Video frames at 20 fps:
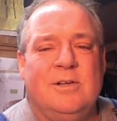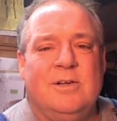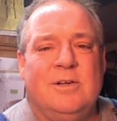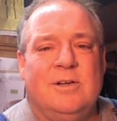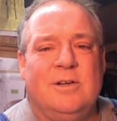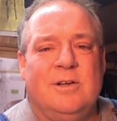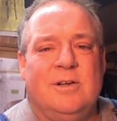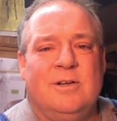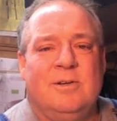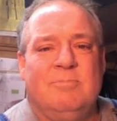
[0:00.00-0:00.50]

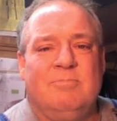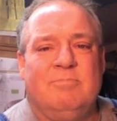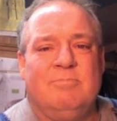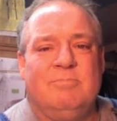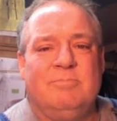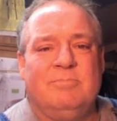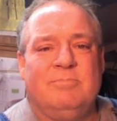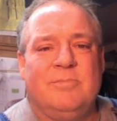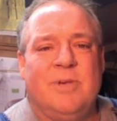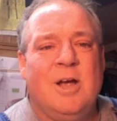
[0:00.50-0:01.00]
And
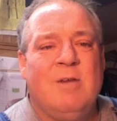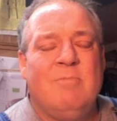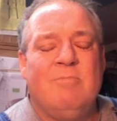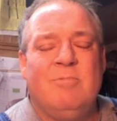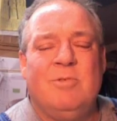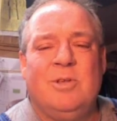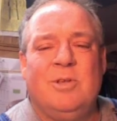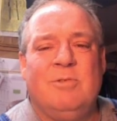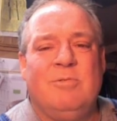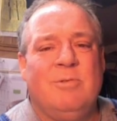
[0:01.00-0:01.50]
I'm
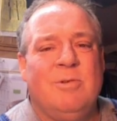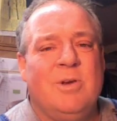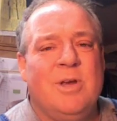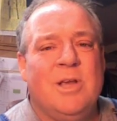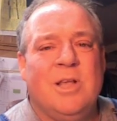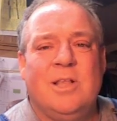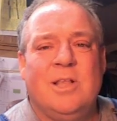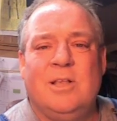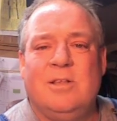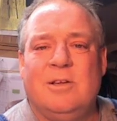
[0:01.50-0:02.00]
really,
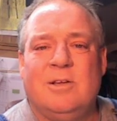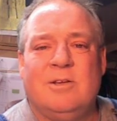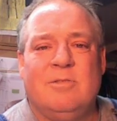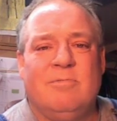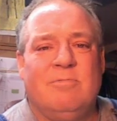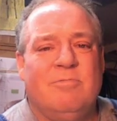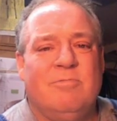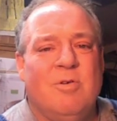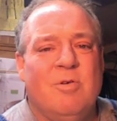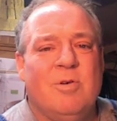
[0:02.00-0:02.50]
really looking
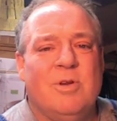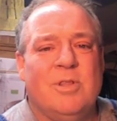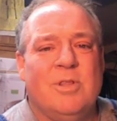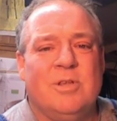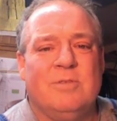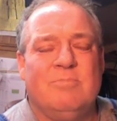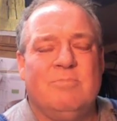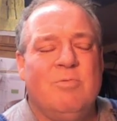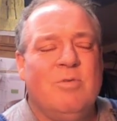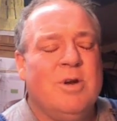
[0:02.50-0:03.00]
forward to
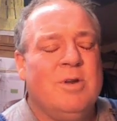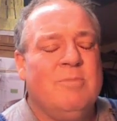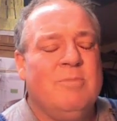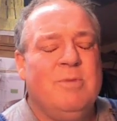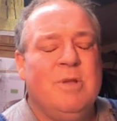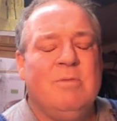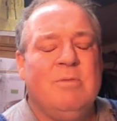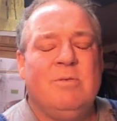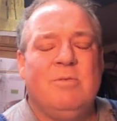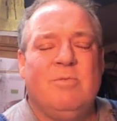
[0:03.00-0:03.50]
this. Boy, to
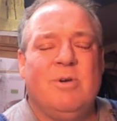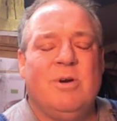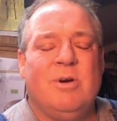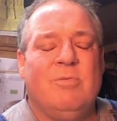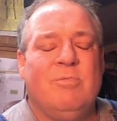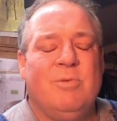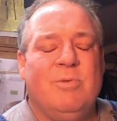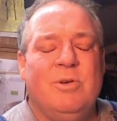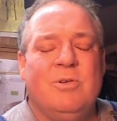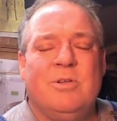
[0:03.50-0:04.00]
be able to wear
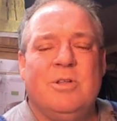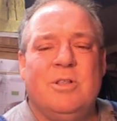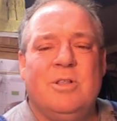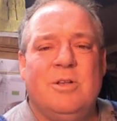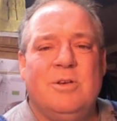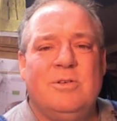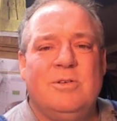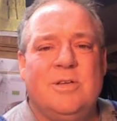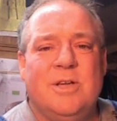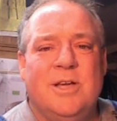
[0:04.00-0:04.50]
real
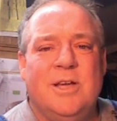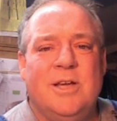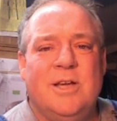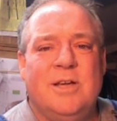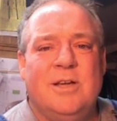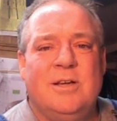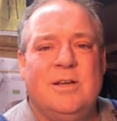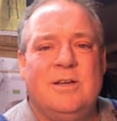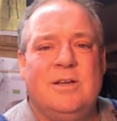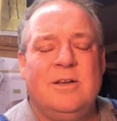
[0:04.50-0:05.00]
clothes
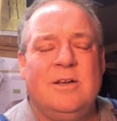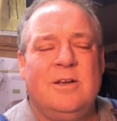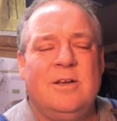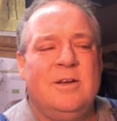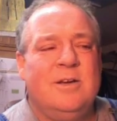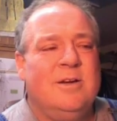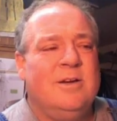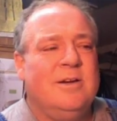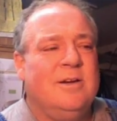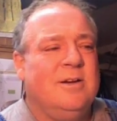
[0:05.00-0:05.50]
again.
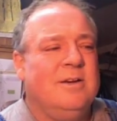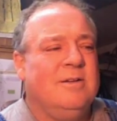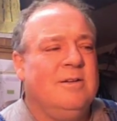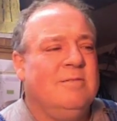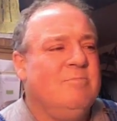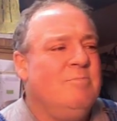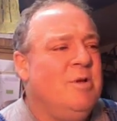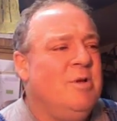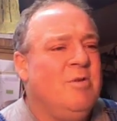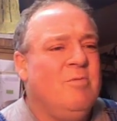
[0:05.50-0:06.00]

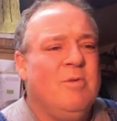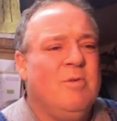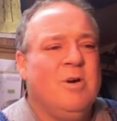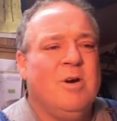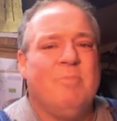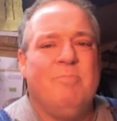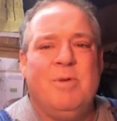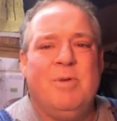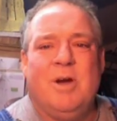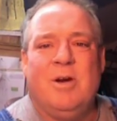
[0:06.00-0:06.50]
To be able to wear
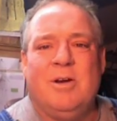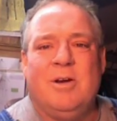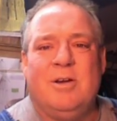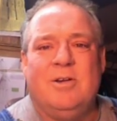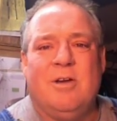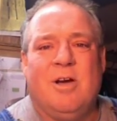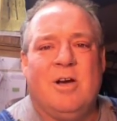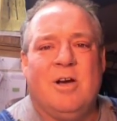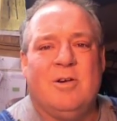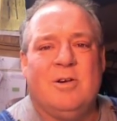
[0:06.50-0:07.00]
a pair of
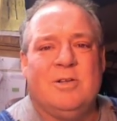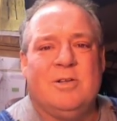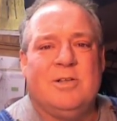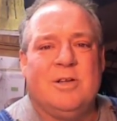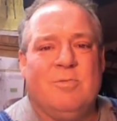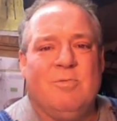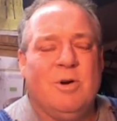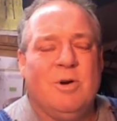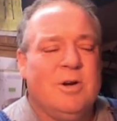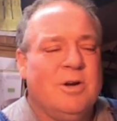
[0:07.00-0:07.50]
Dockers.
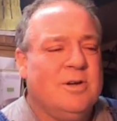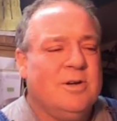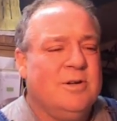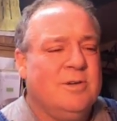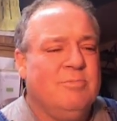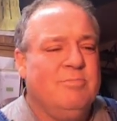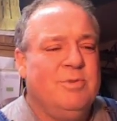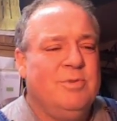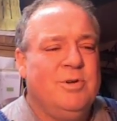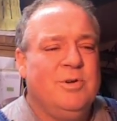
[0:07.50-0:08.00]
I work on
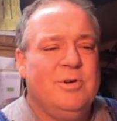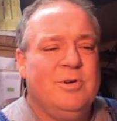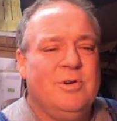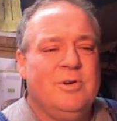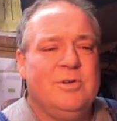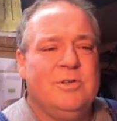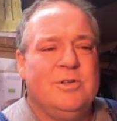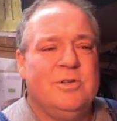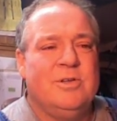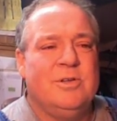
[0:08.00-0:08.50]

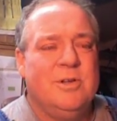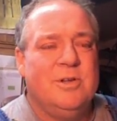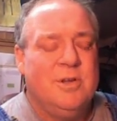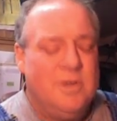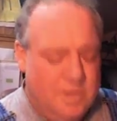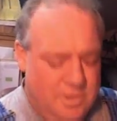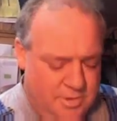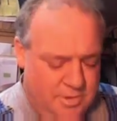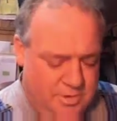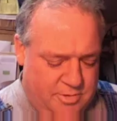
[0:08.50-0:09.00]
computers and
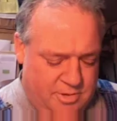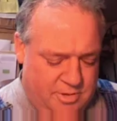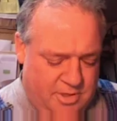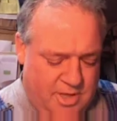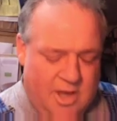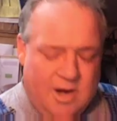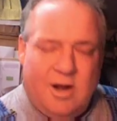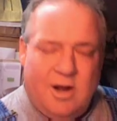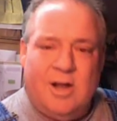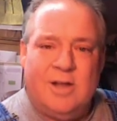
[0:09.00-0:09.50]
do a
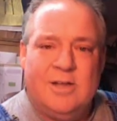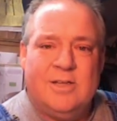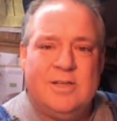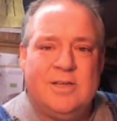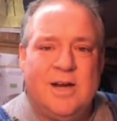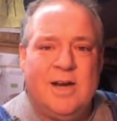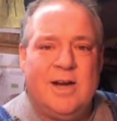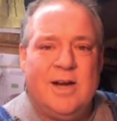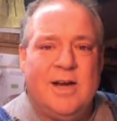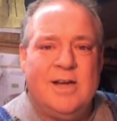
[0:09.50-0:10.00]
lot of
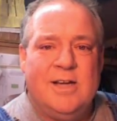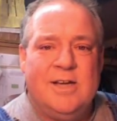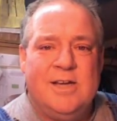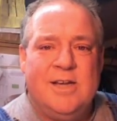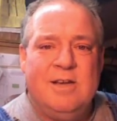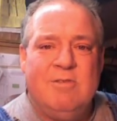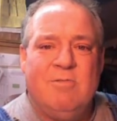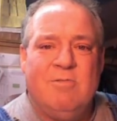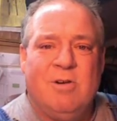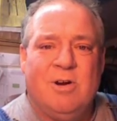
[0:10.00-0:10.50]
on-site
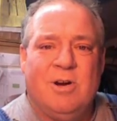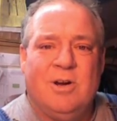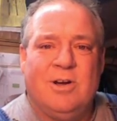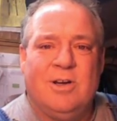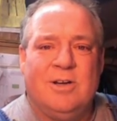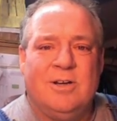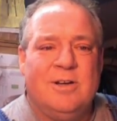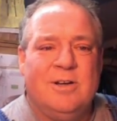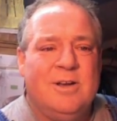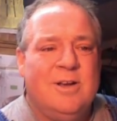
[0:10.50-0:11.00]
IT work.
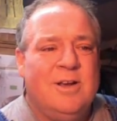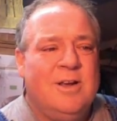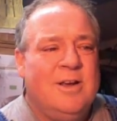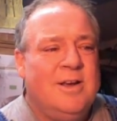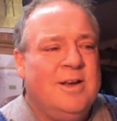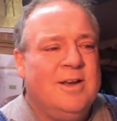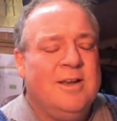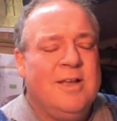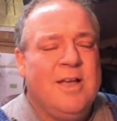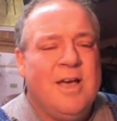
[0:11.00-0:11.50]
And
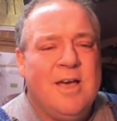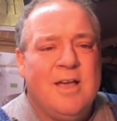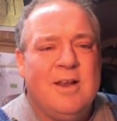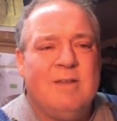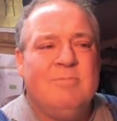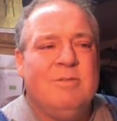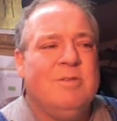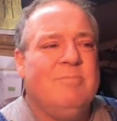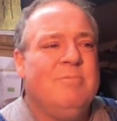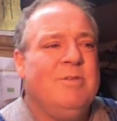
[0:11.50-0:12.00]
God,
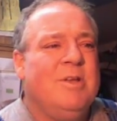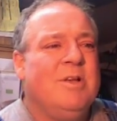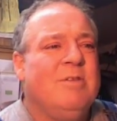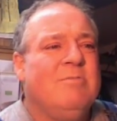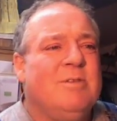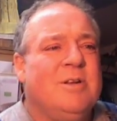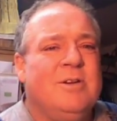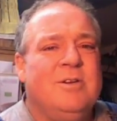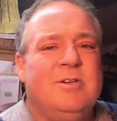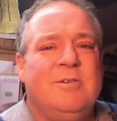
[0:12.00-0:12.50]
I'm going to be
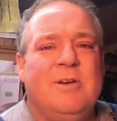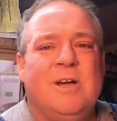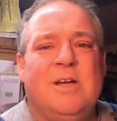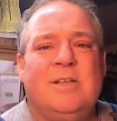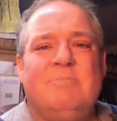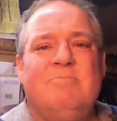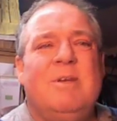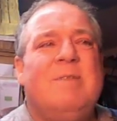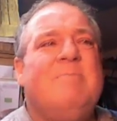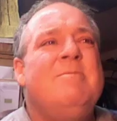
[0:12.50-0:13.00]
able to
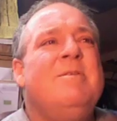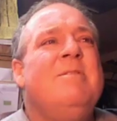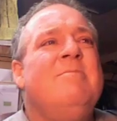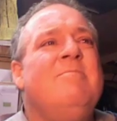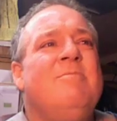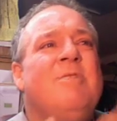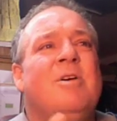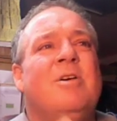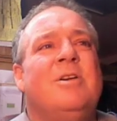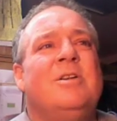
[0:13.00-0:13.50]
dress, maybe
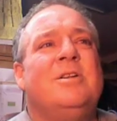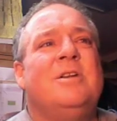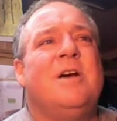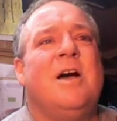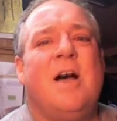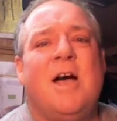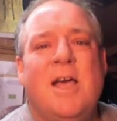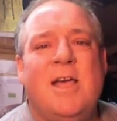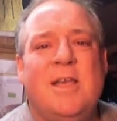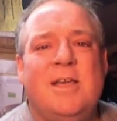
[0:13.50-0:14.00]
even wear a
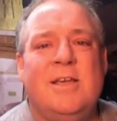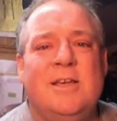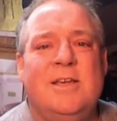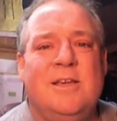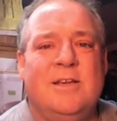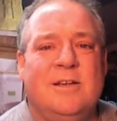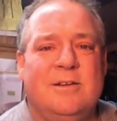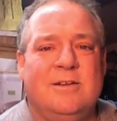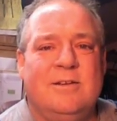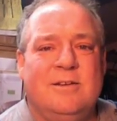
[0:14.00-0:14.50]
tie
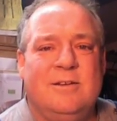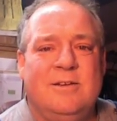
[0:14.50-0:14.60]
again.